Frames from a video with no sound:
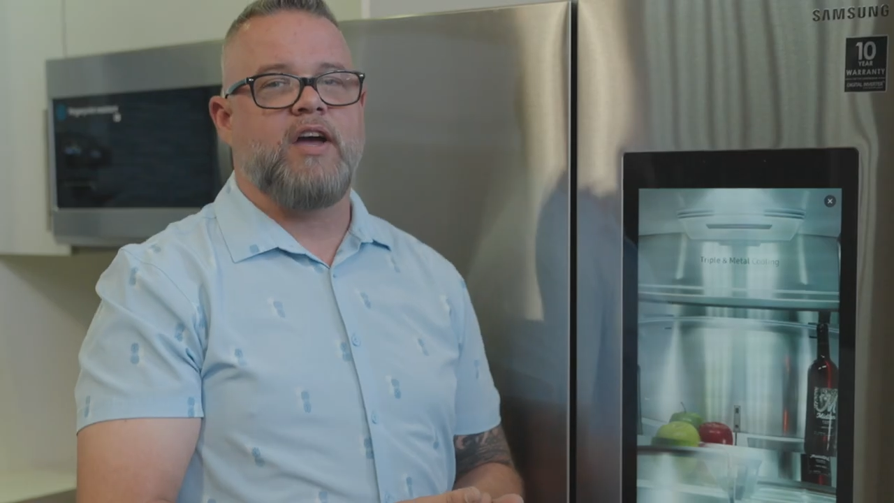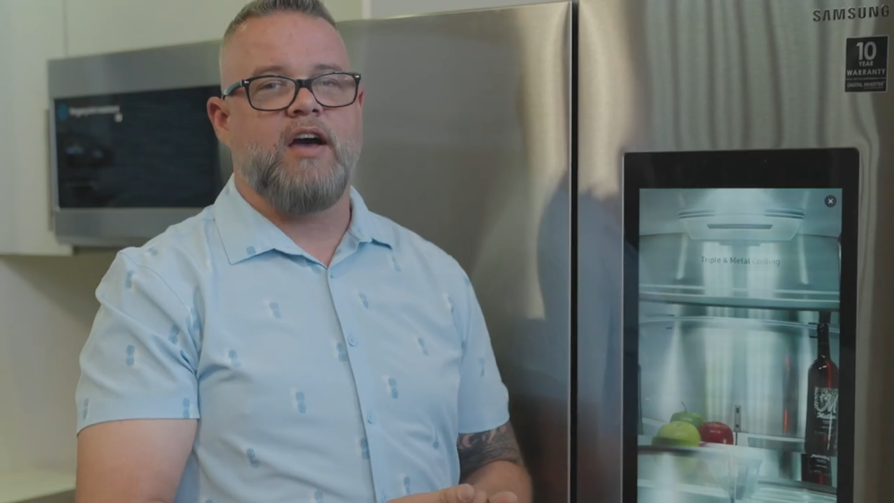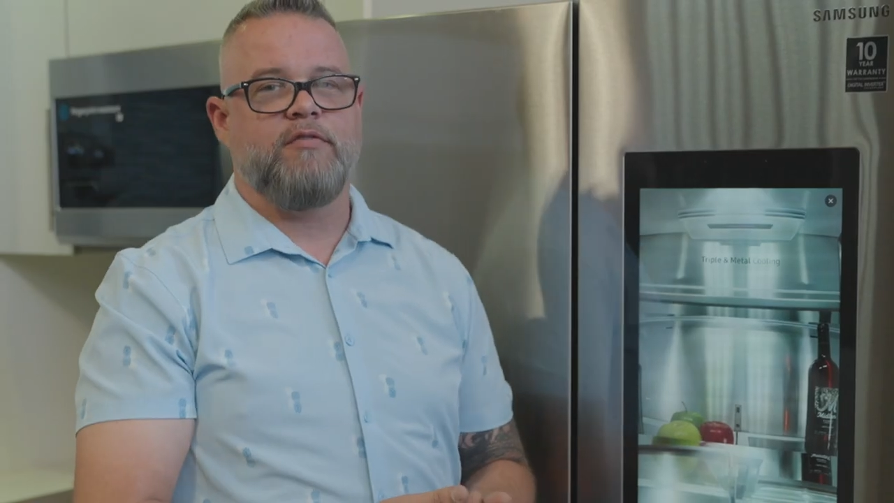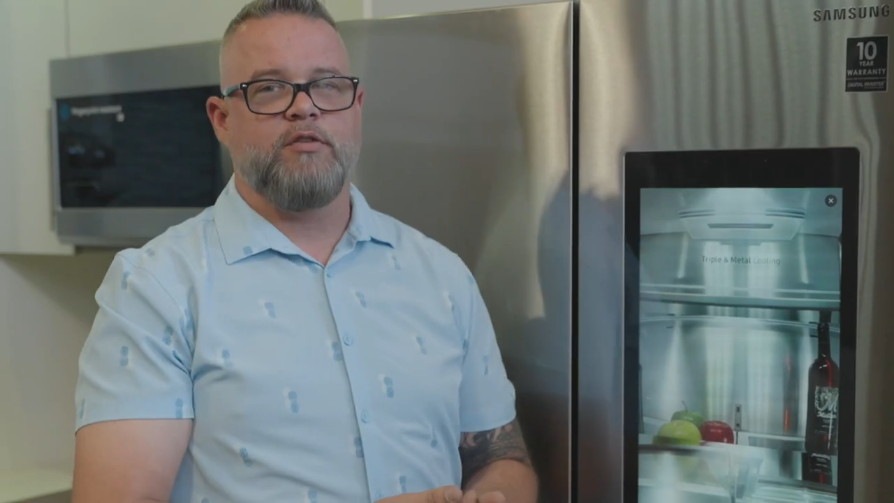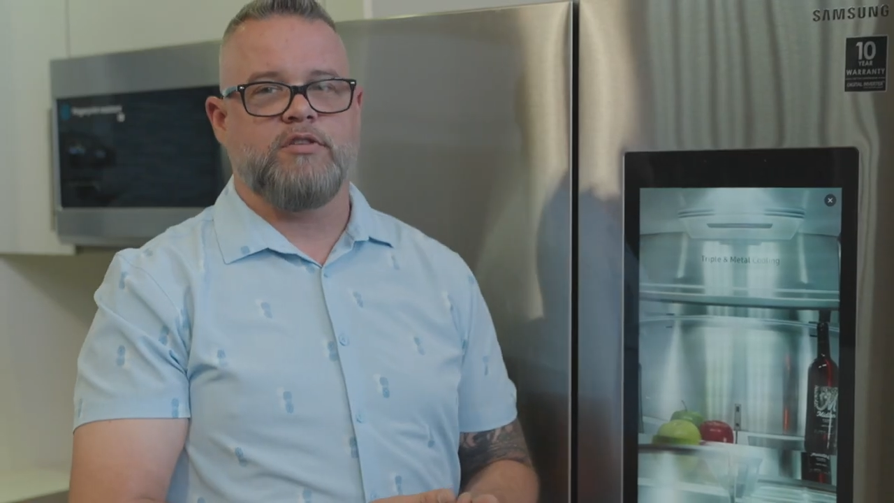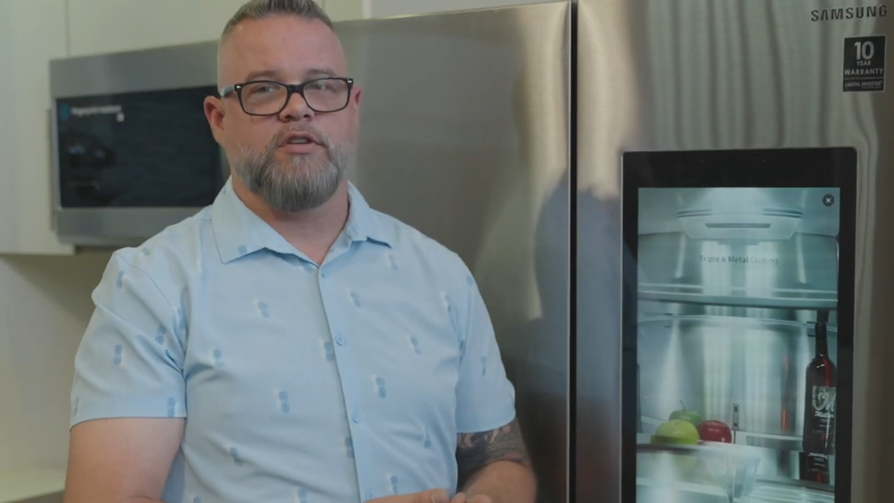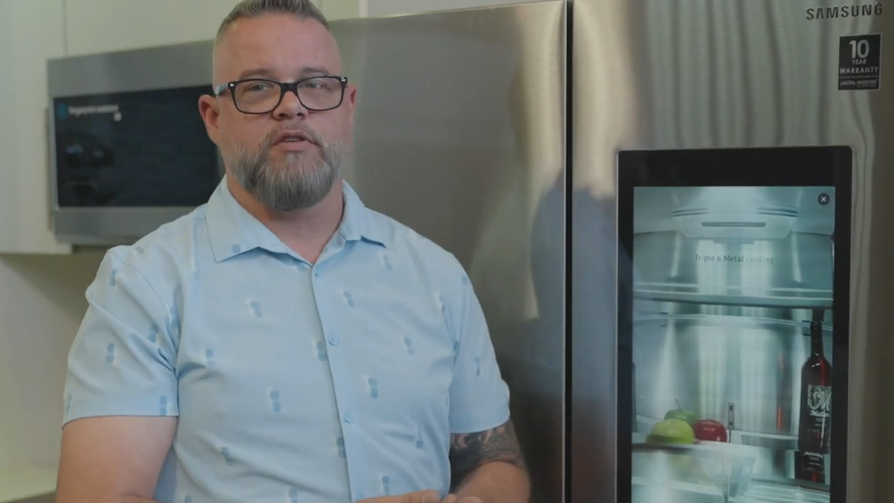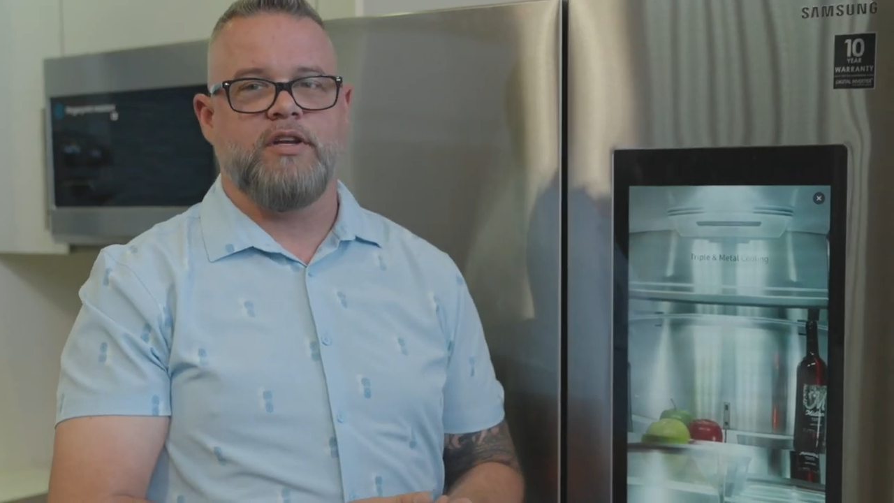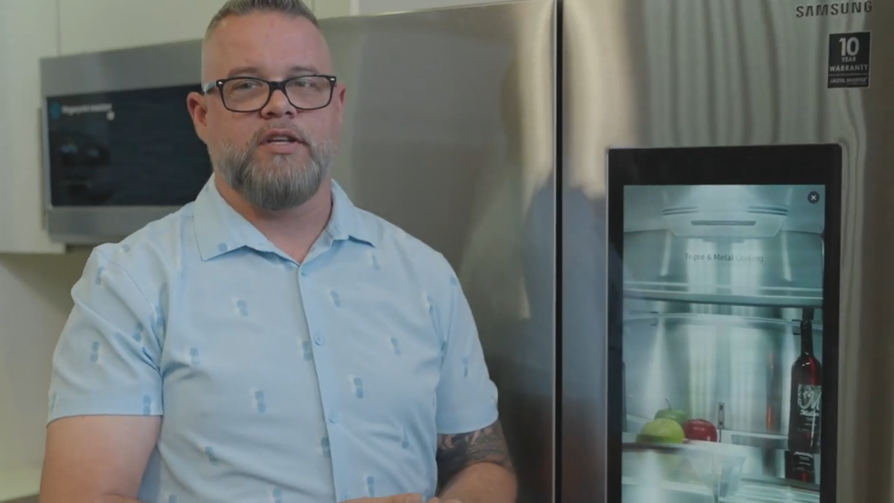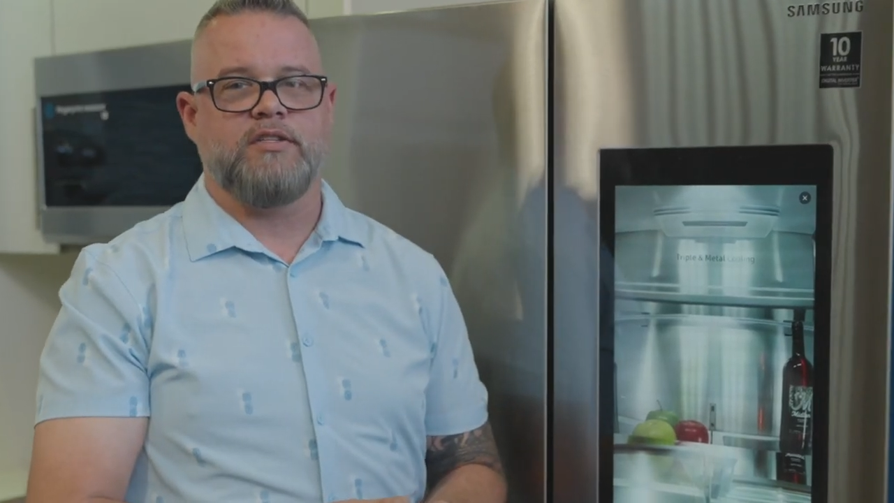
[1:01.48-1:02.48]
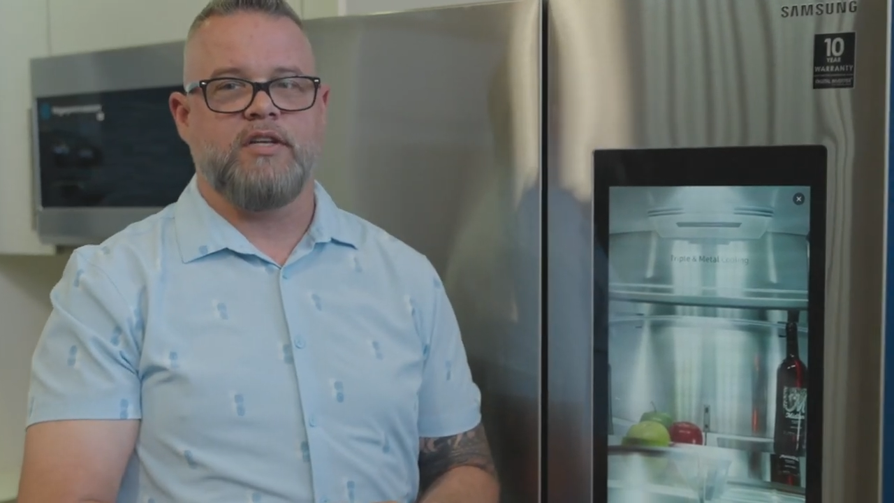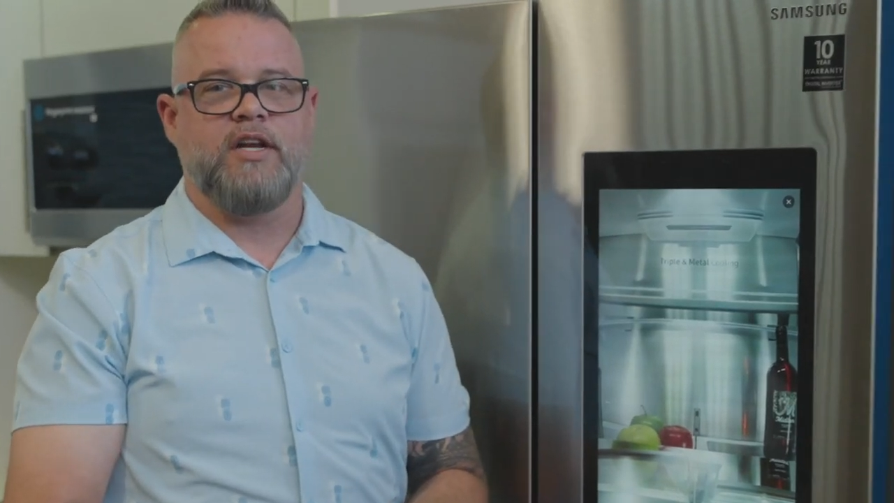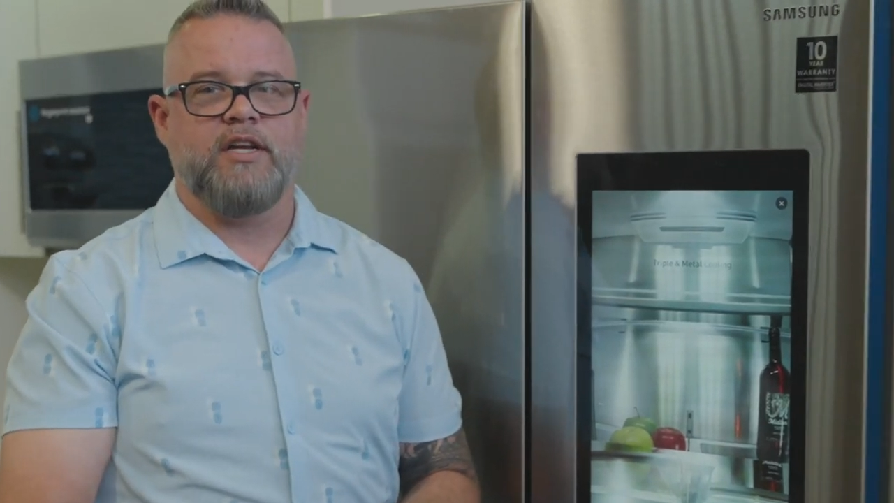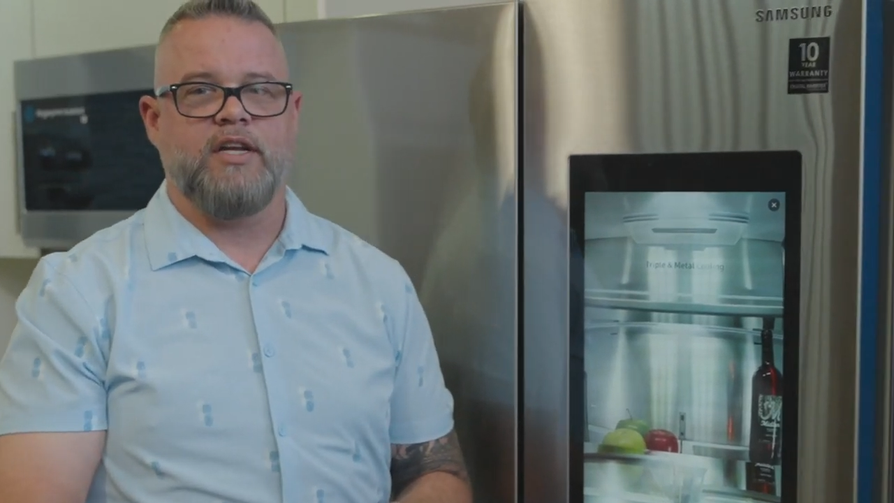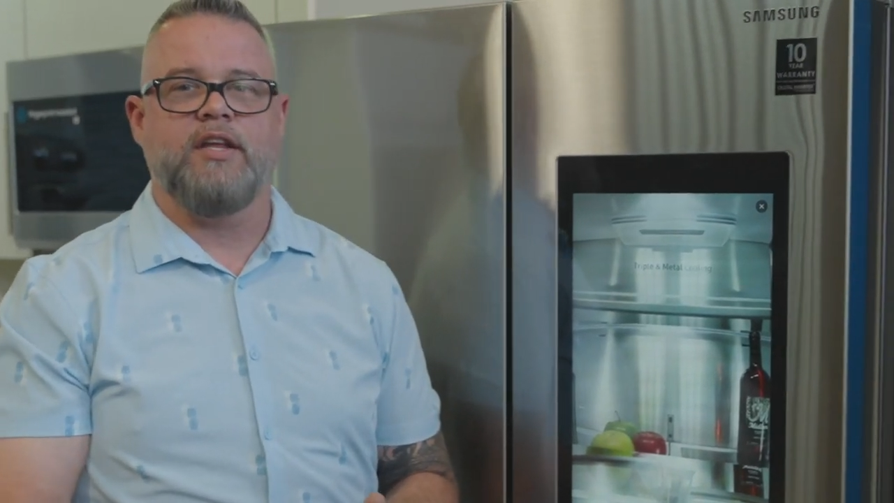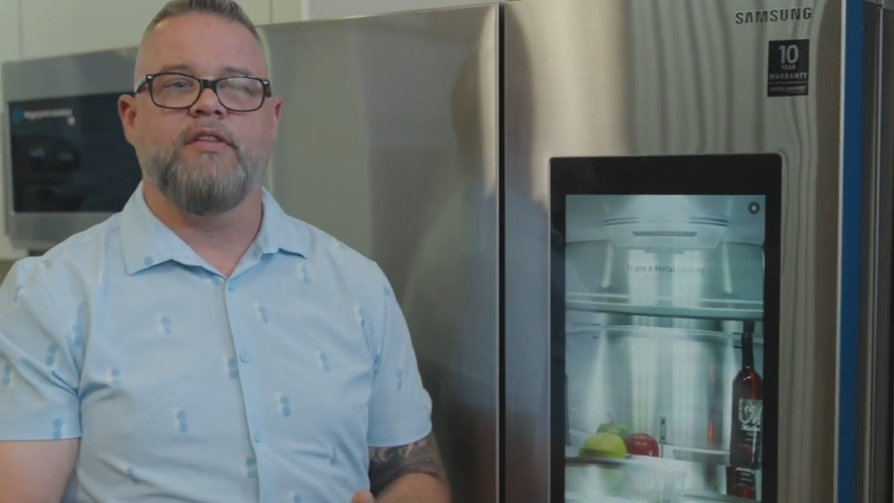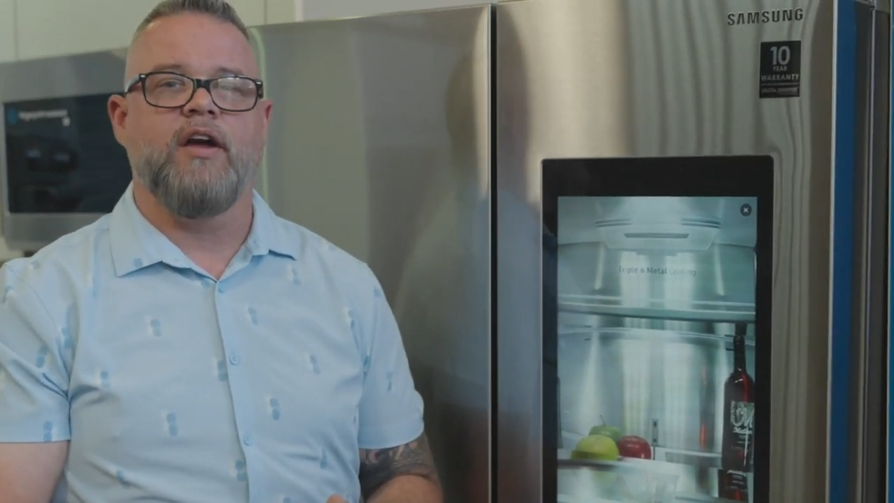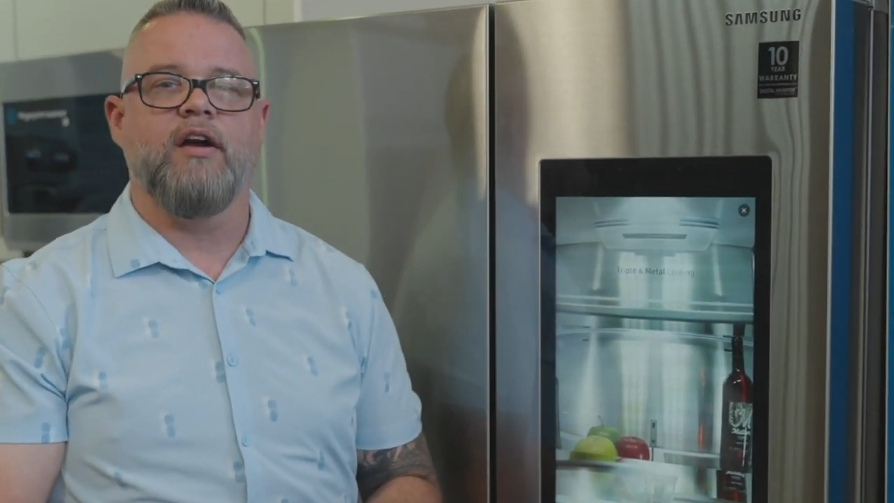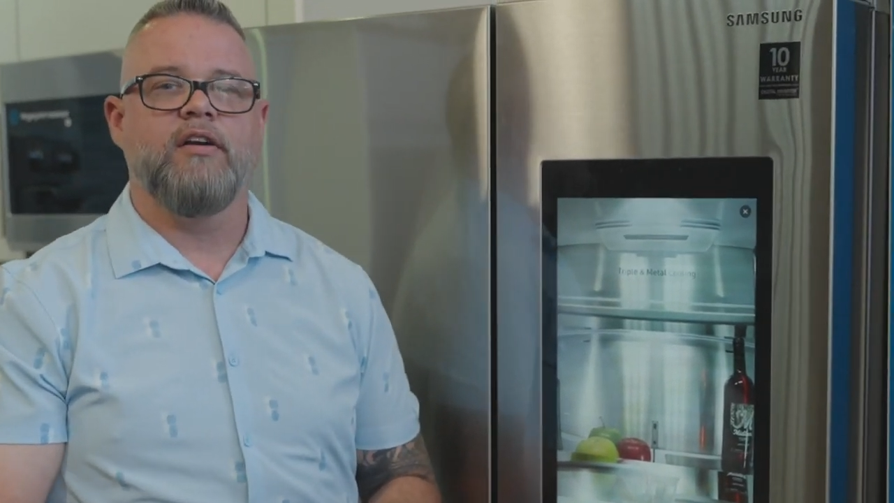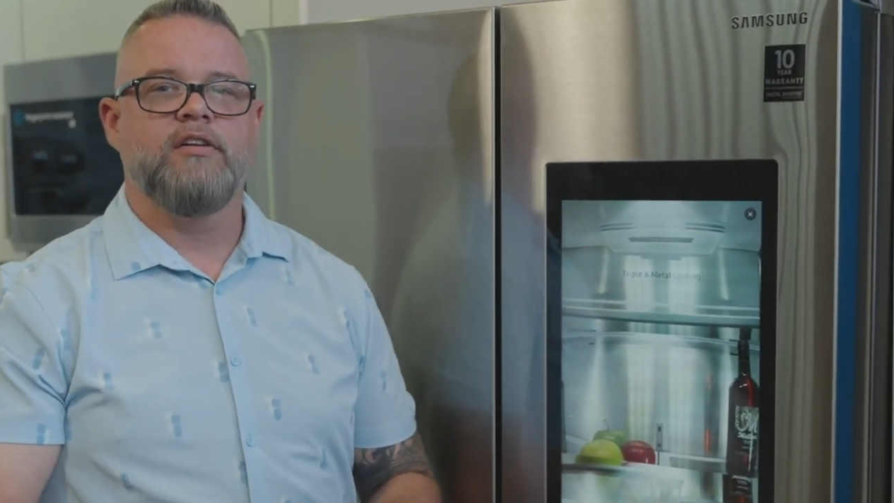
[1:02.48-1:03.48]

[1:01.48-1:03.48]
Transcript: I have those ingredients that I need in there.